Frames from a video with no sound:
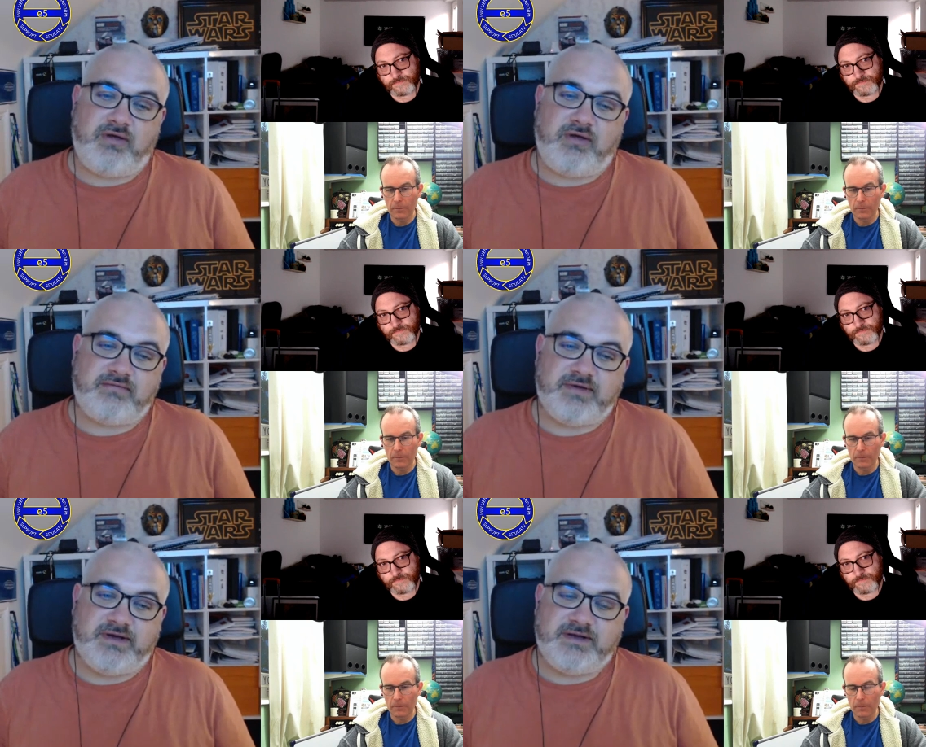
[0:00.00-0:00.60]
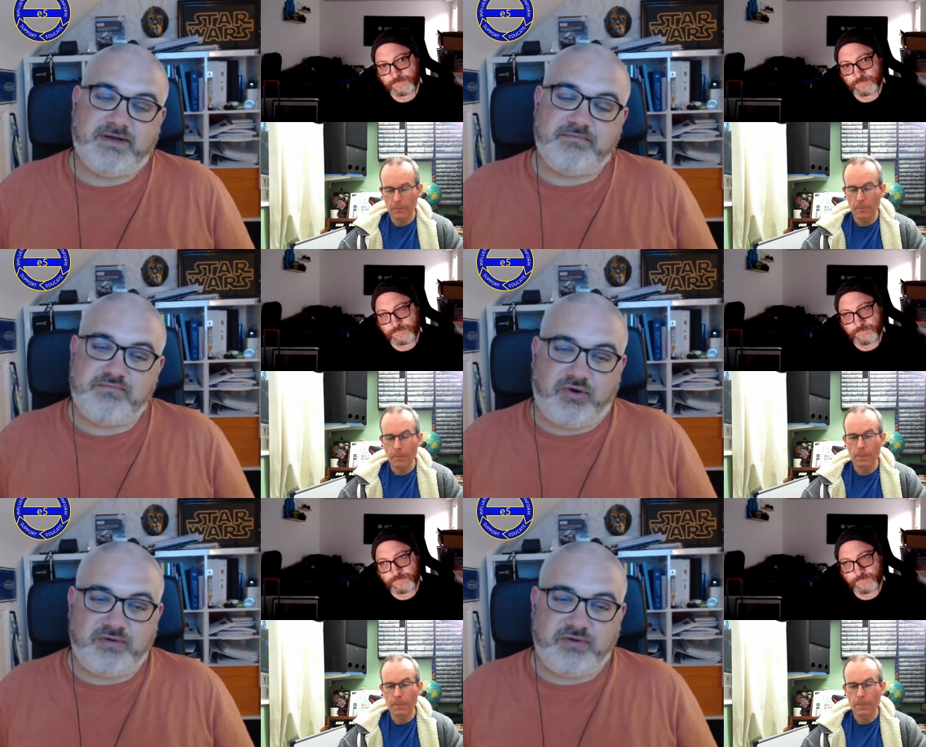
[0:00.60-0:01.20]
Speaker 1: what
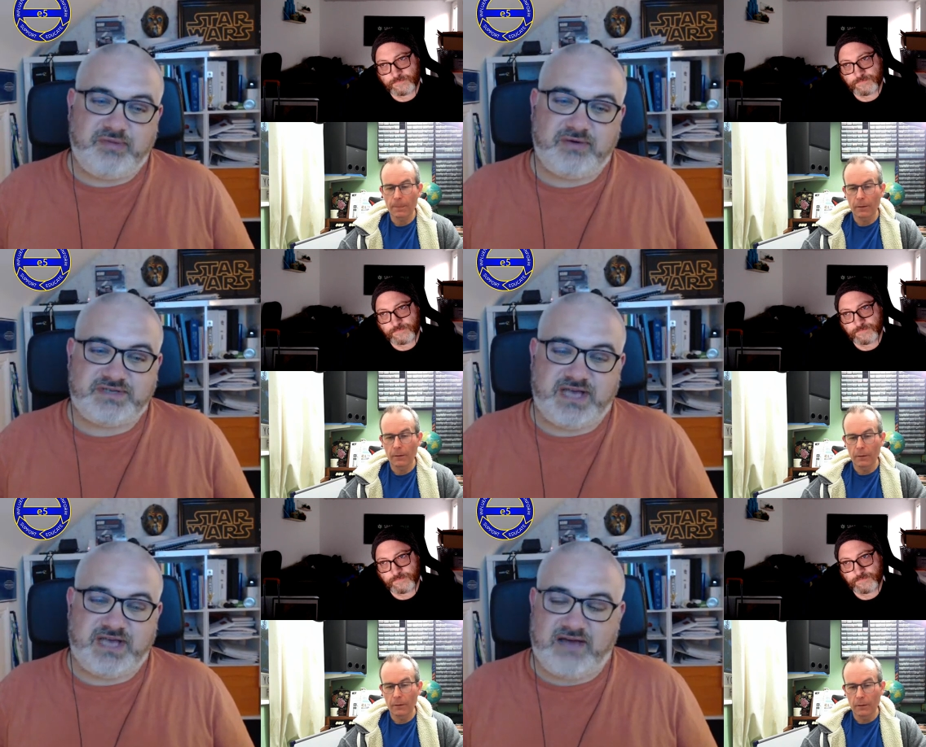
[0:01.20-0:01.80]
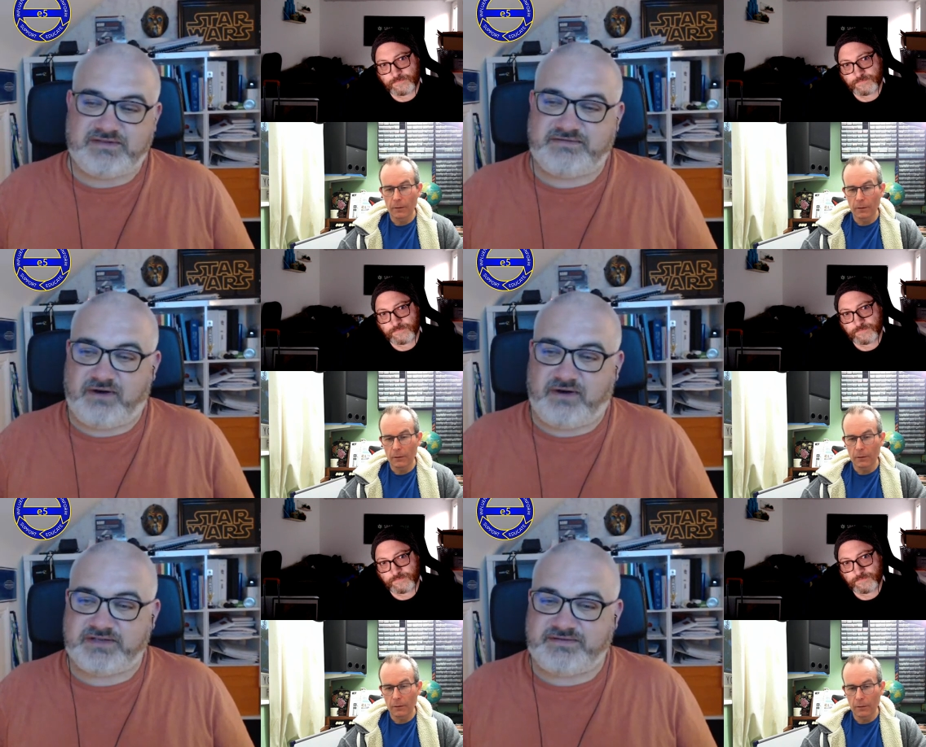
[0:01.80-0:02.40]
modern builds have
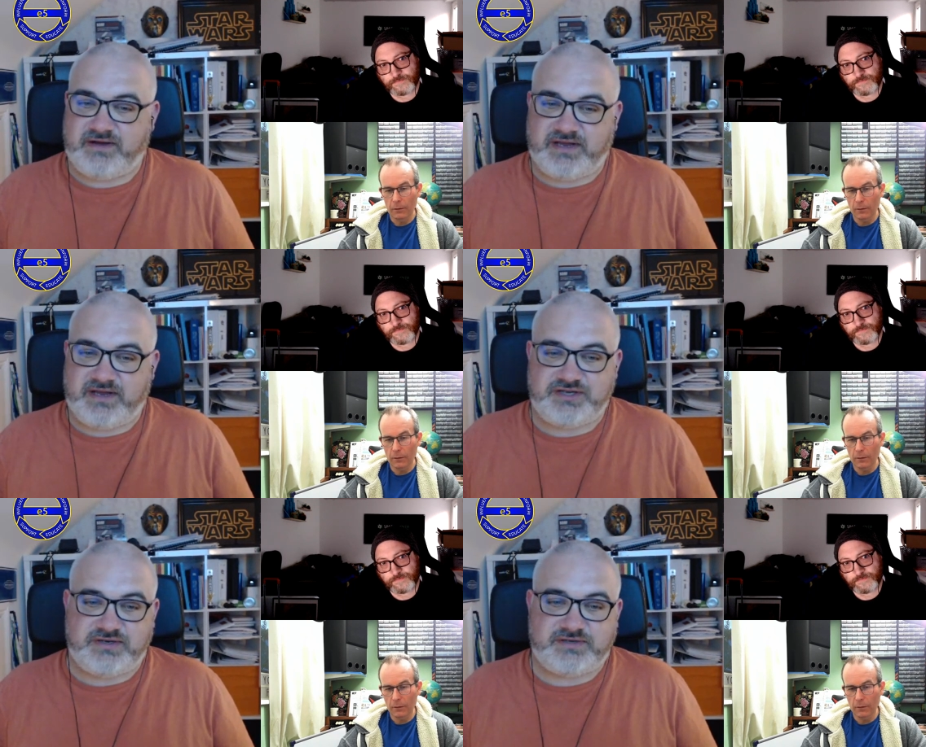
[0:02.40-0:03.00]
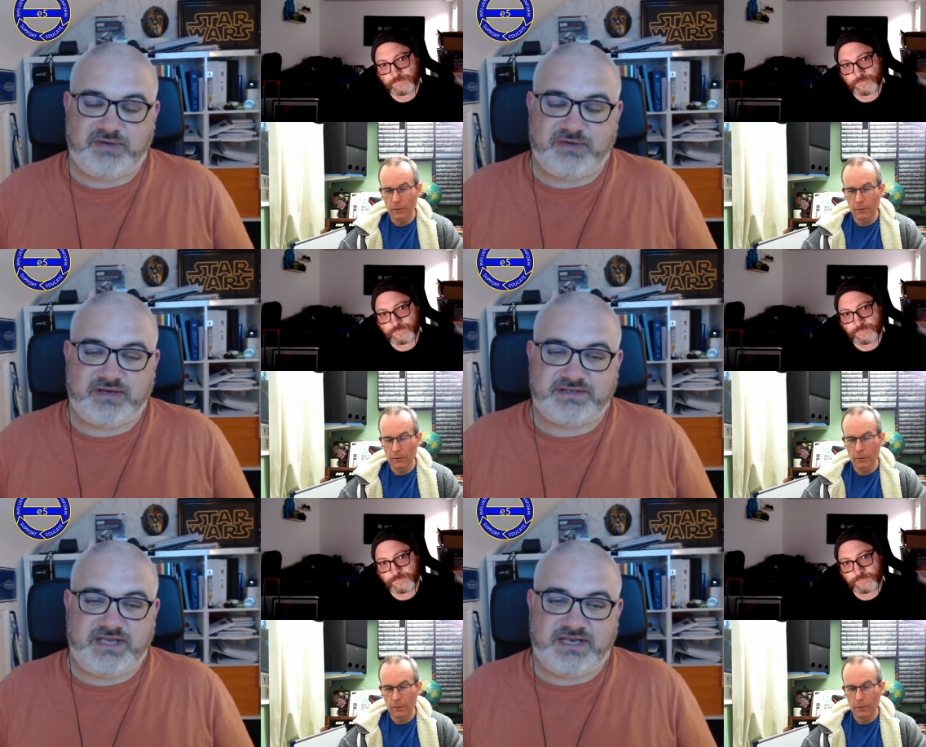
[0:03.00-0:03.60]
as far as foundations
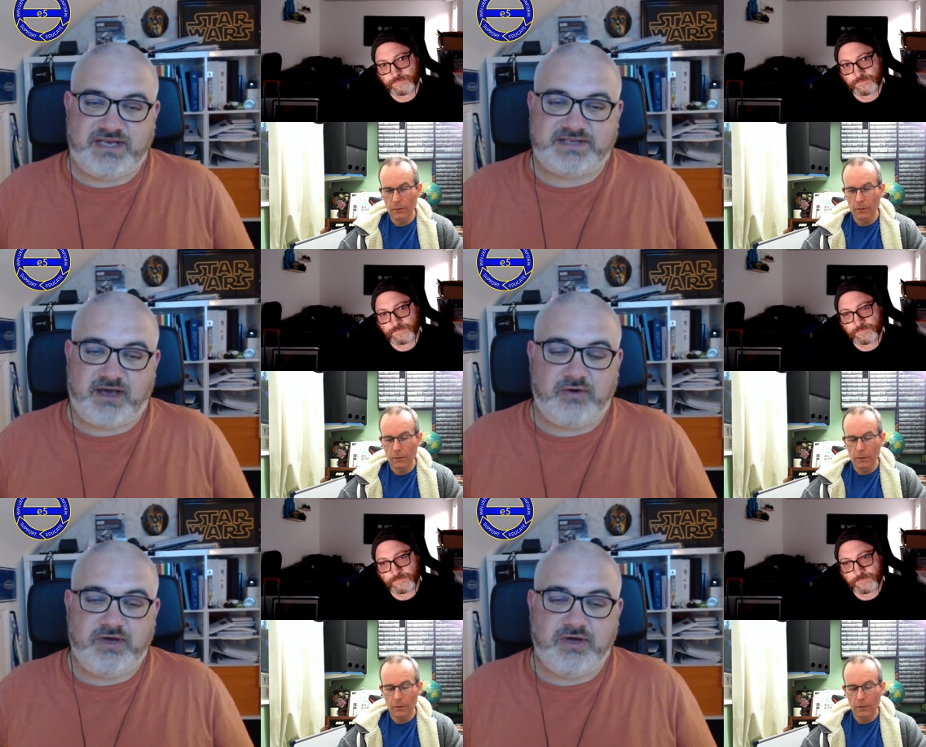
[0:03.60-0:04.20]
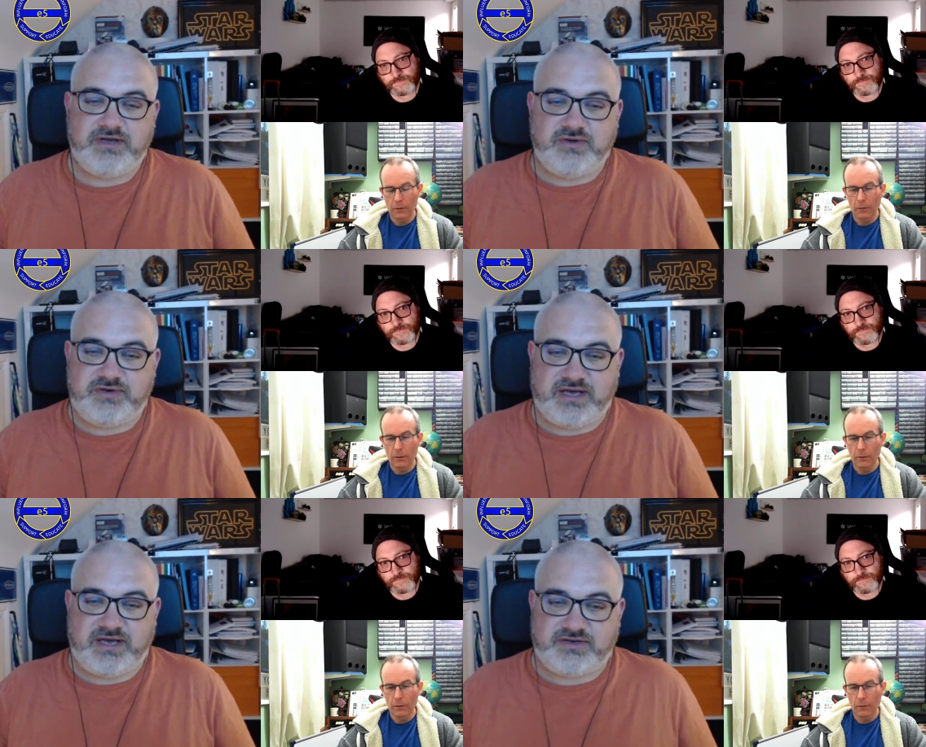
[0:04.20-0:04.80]
because years ago
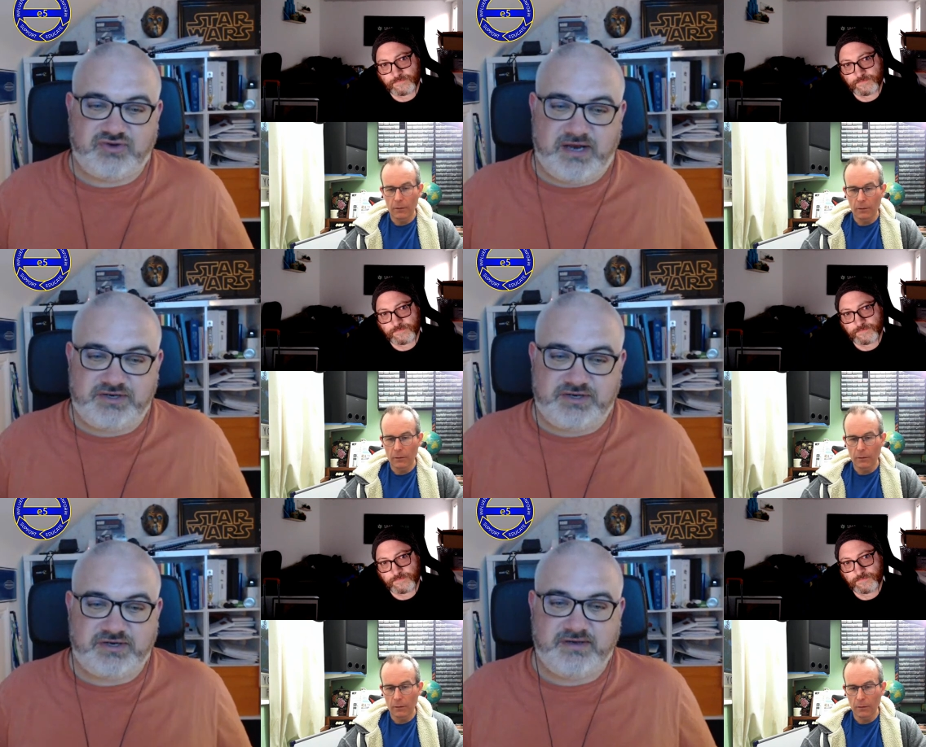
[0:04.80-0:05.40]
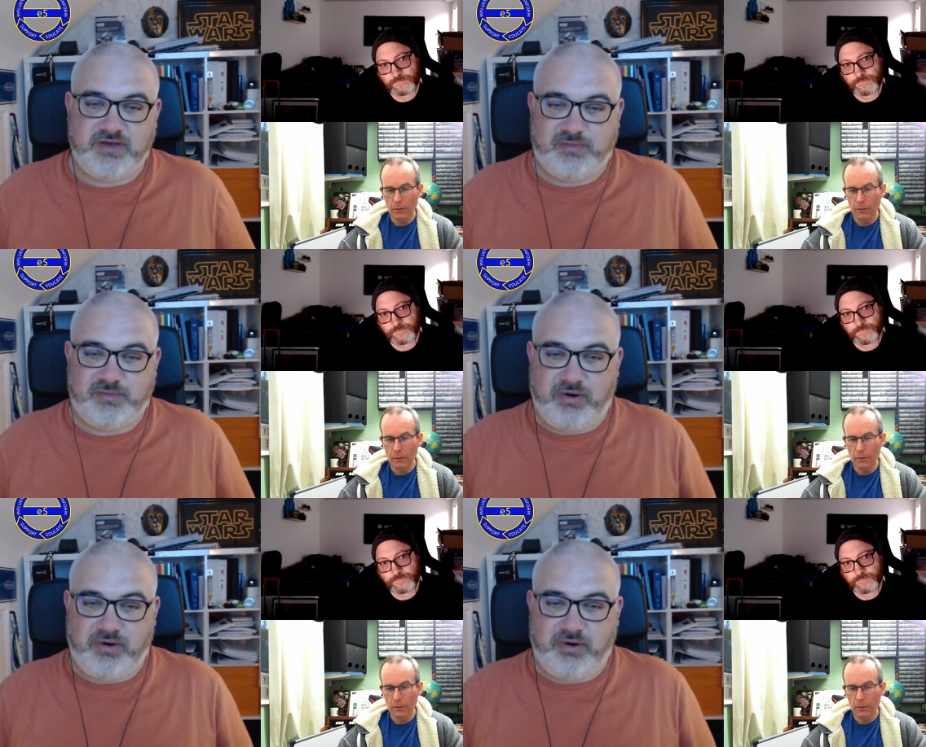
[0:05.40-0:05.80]
you dig a trench,